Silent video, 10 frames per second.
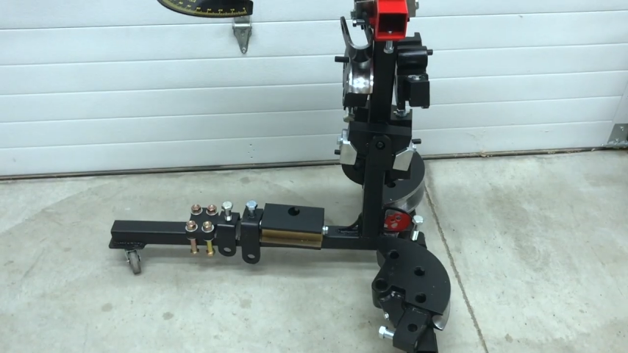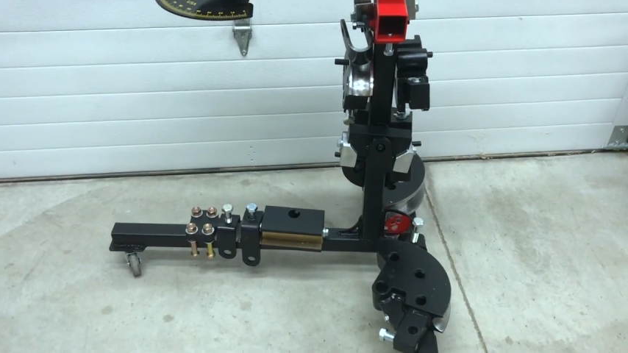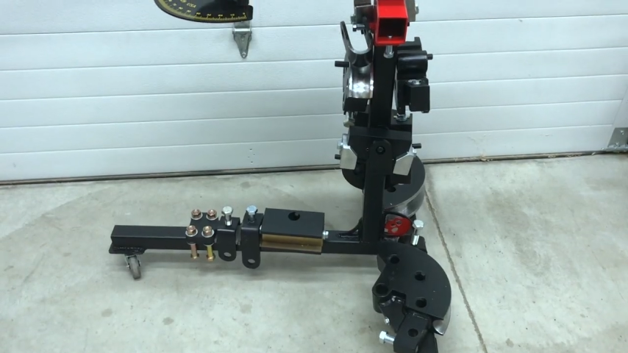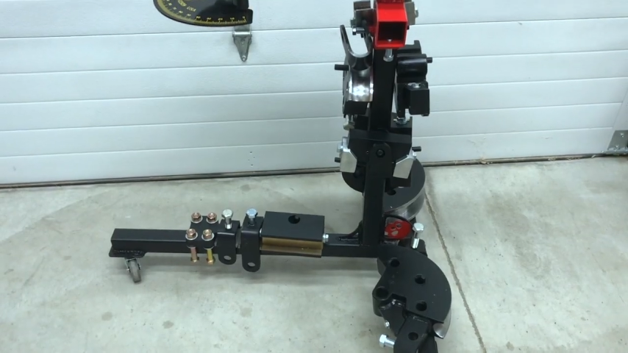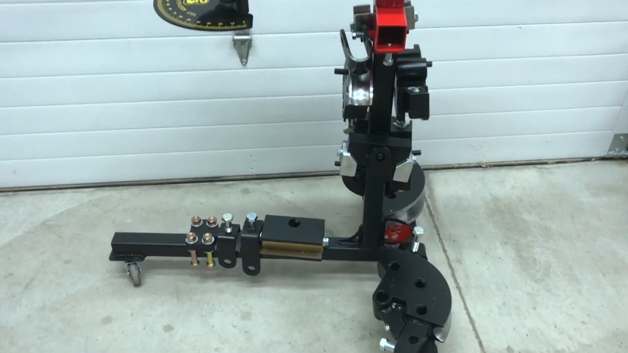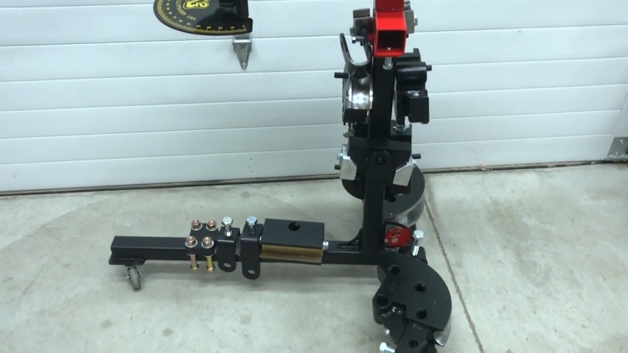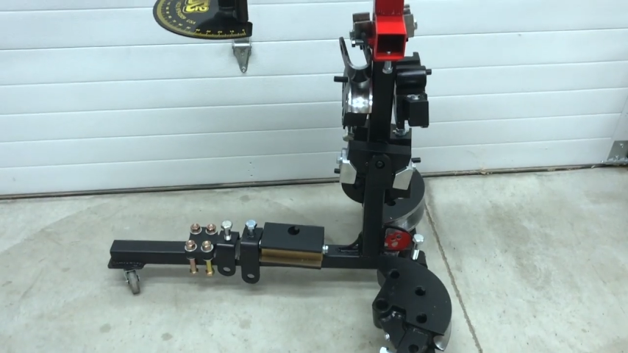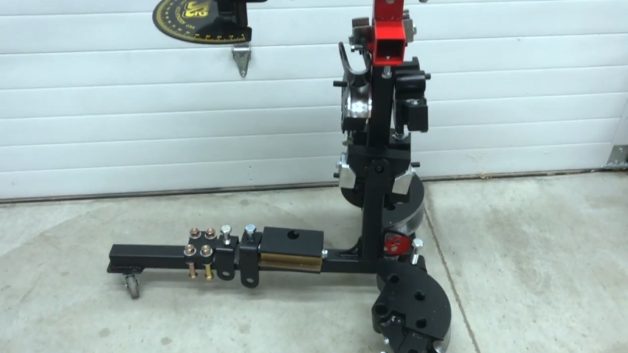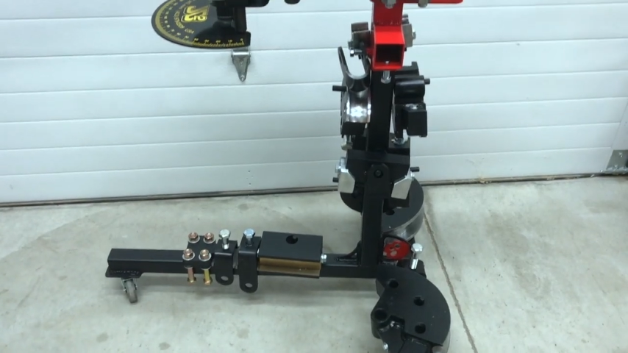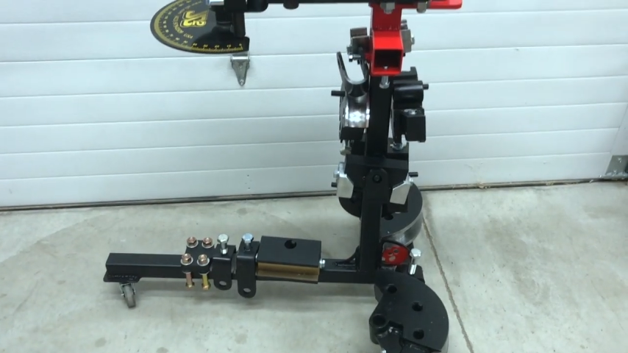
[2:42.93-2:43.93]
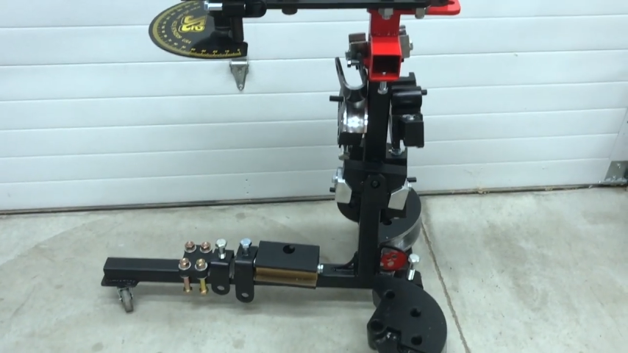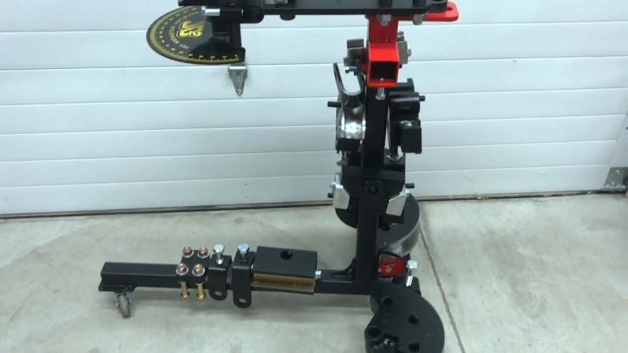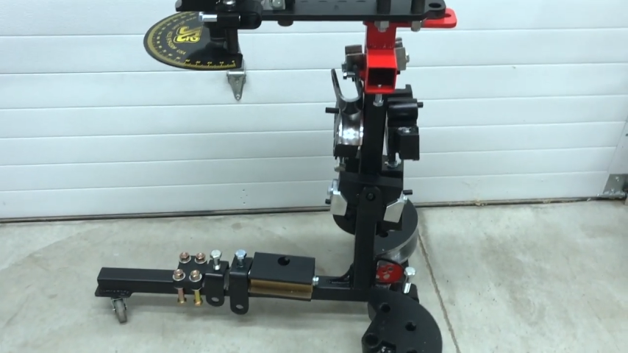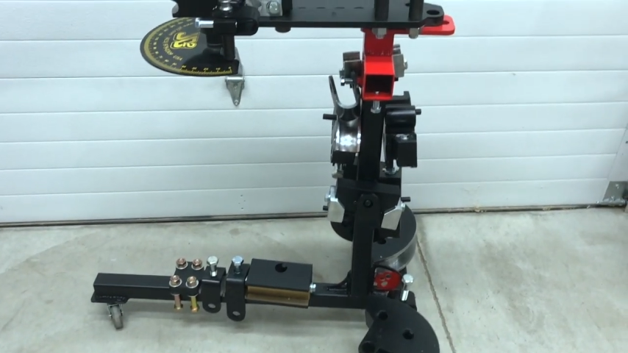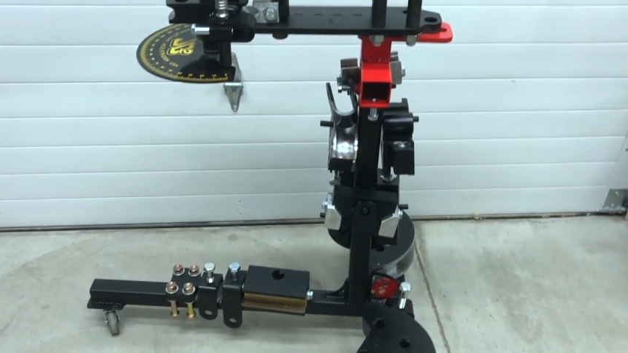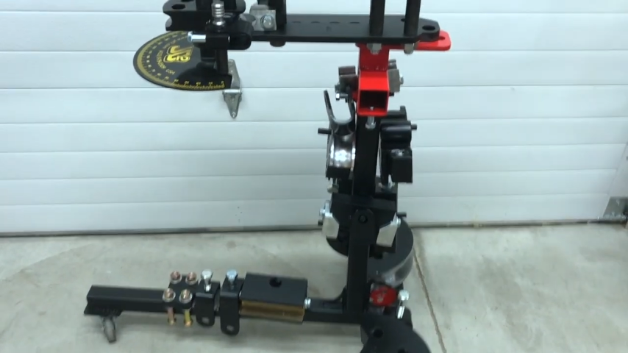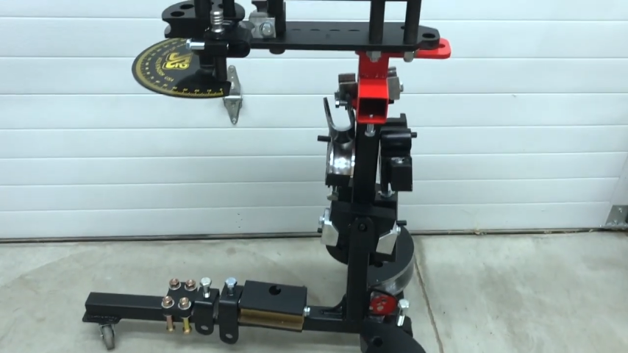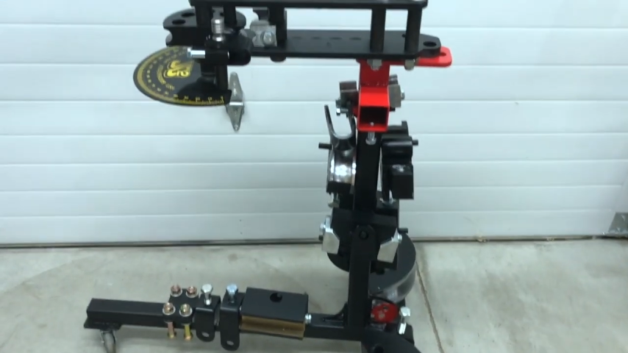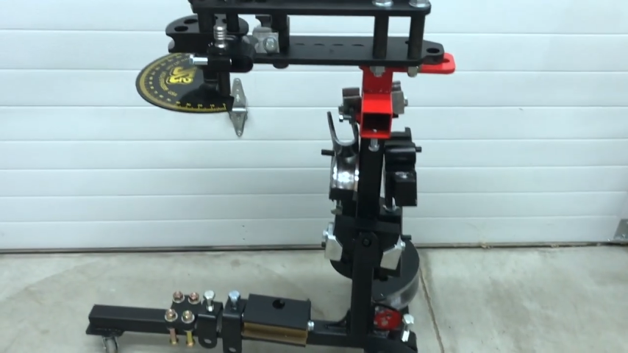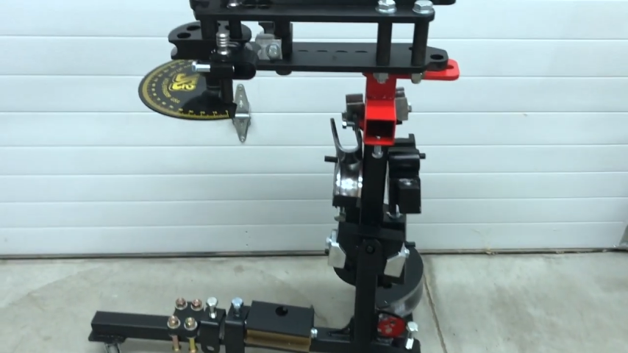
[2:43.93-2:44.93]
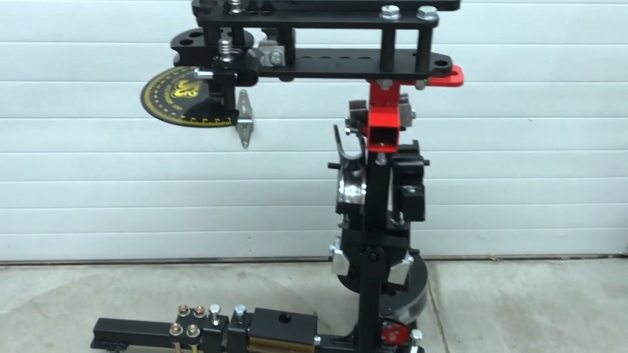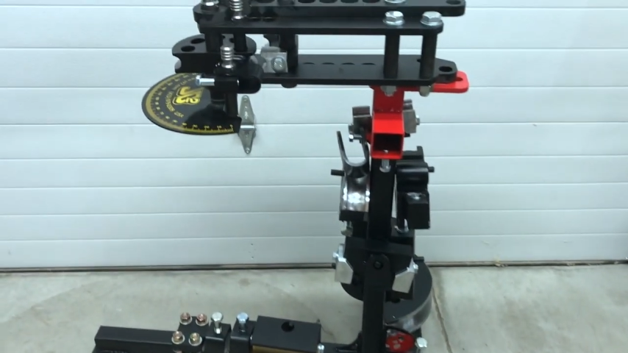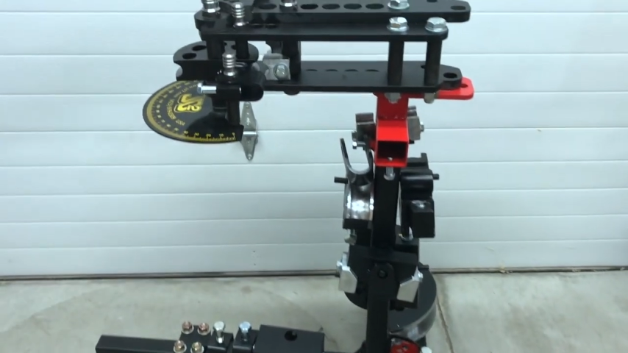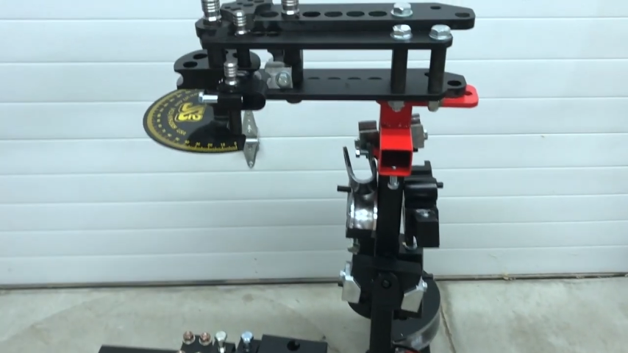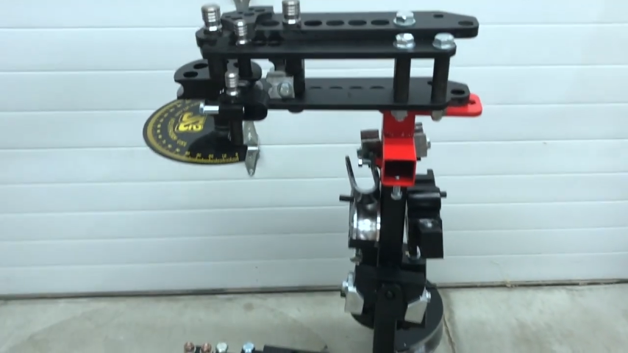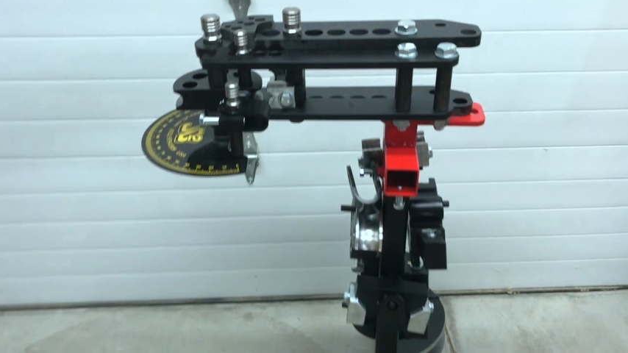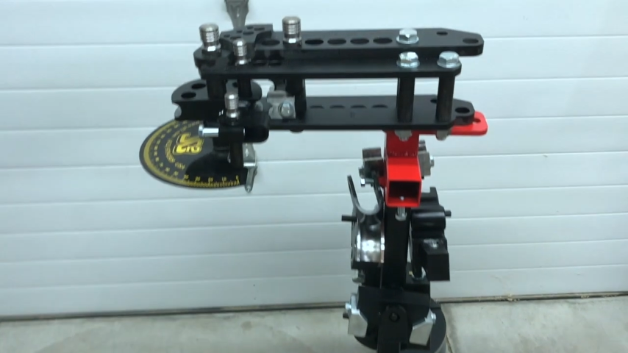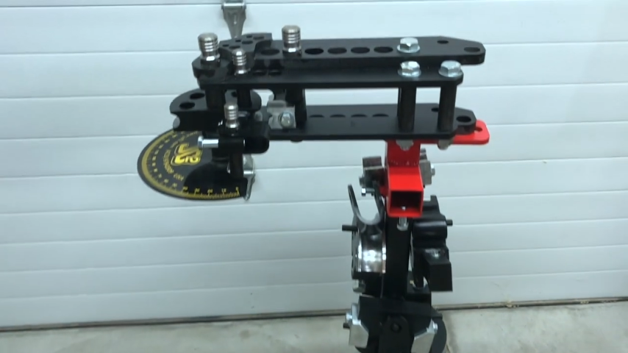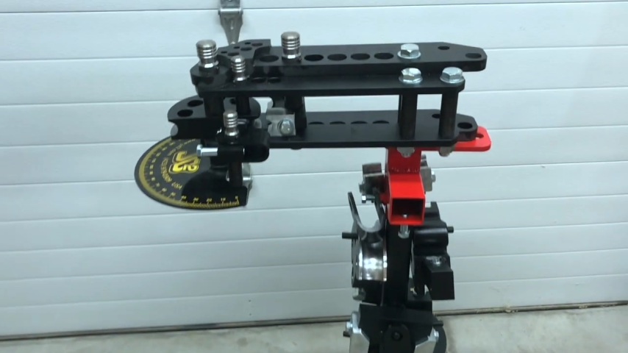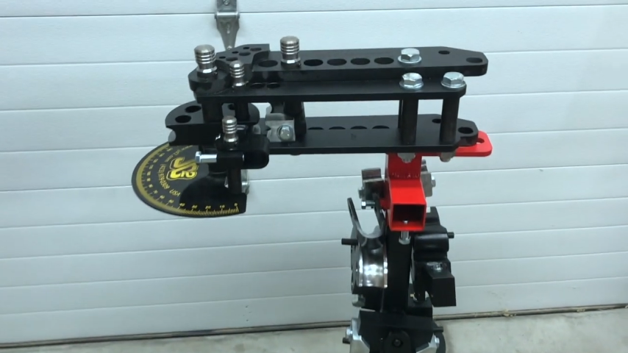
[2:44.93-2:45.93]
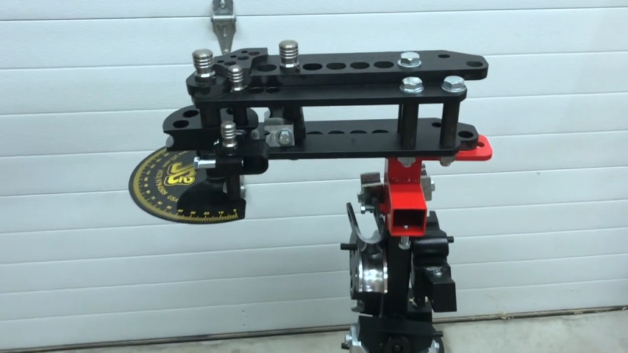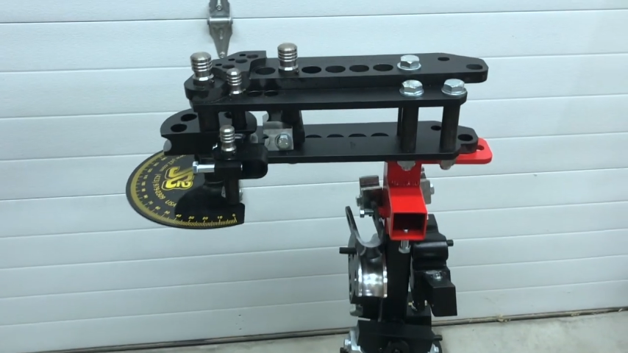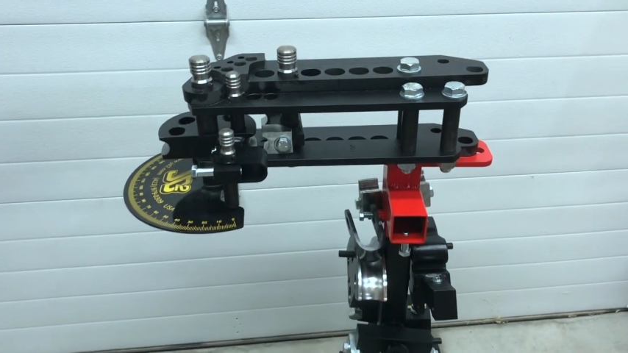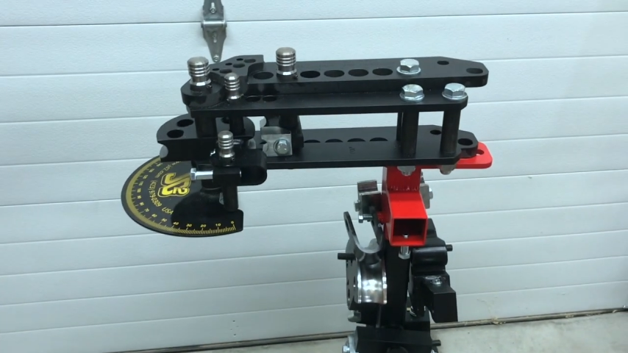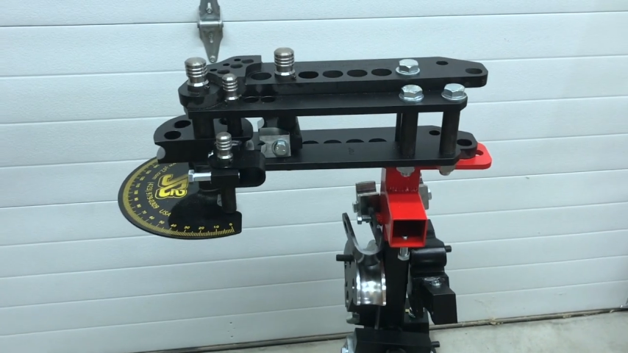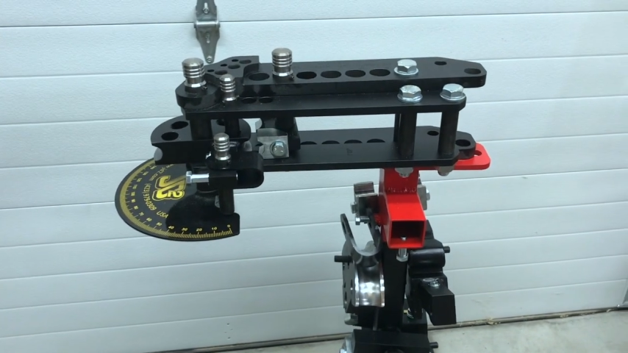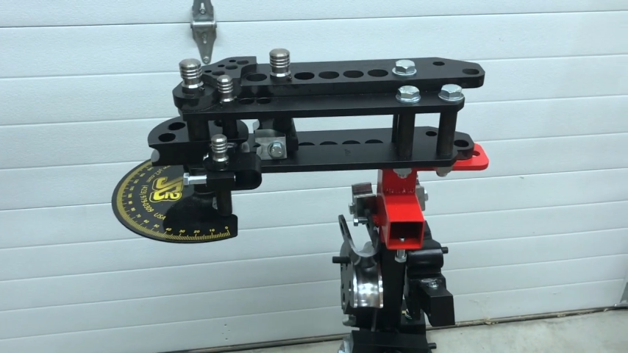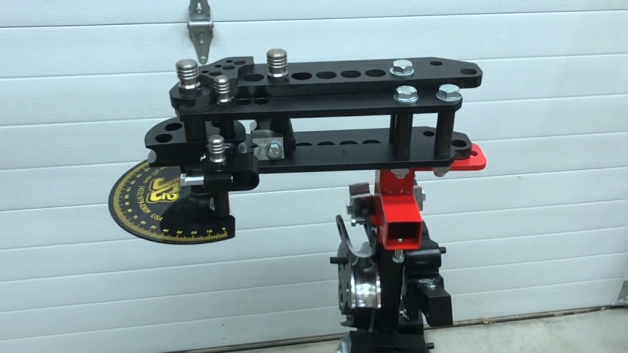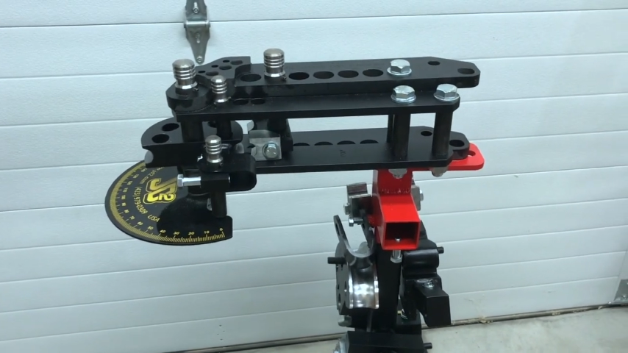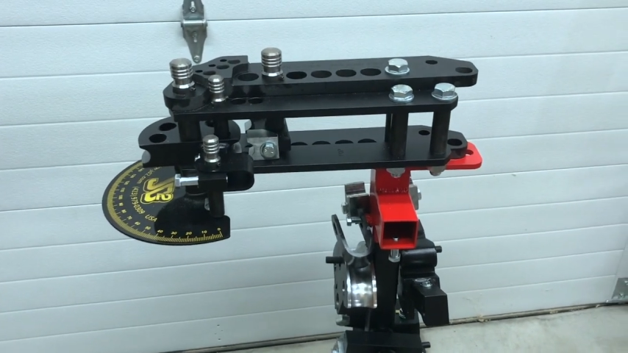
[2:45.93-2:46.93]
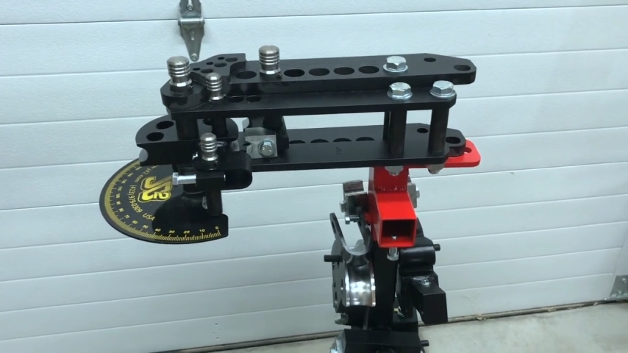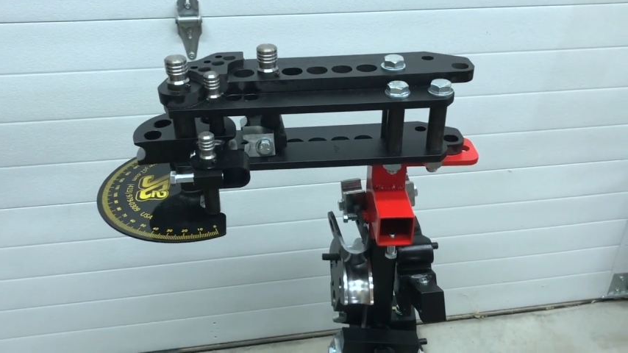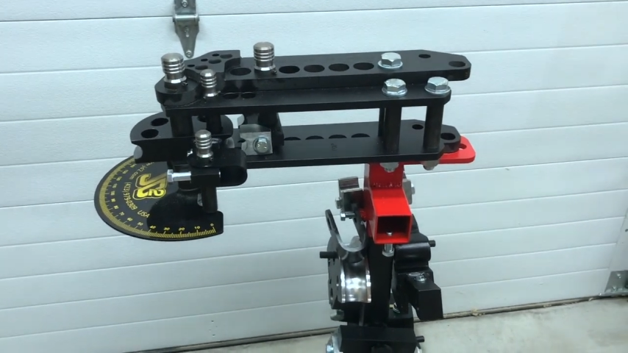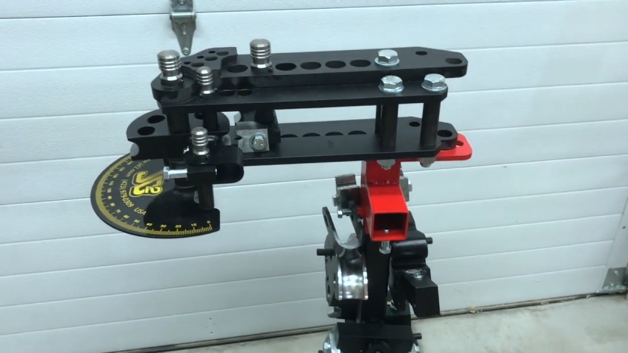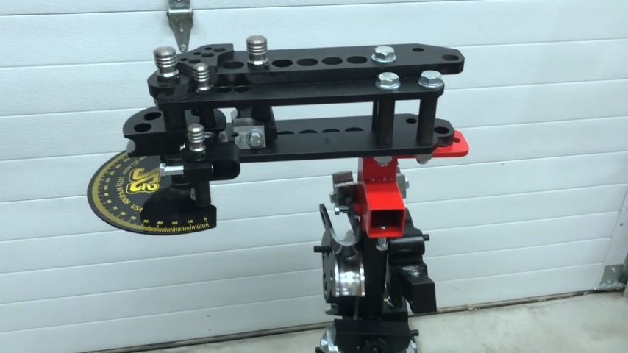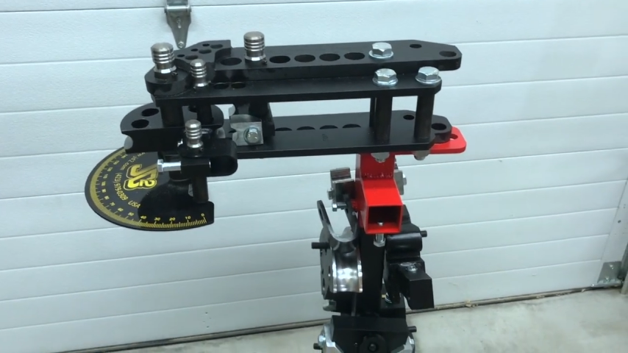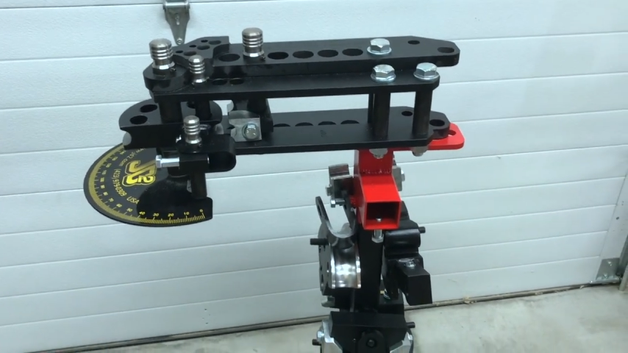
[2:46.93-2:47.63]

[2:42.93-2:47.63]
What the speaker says: [unreadable: no face in view]